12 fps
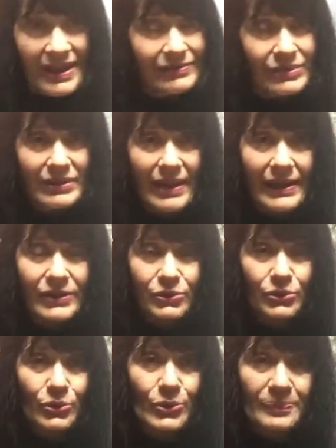I would like
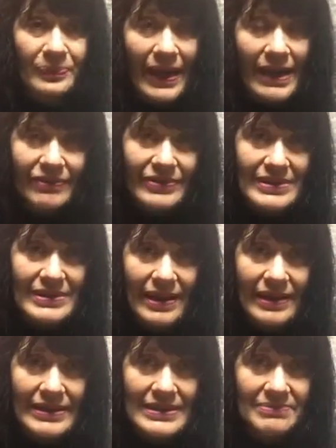to
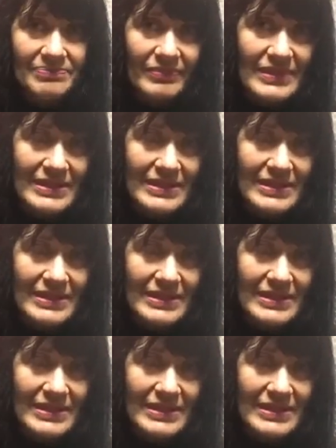emphasize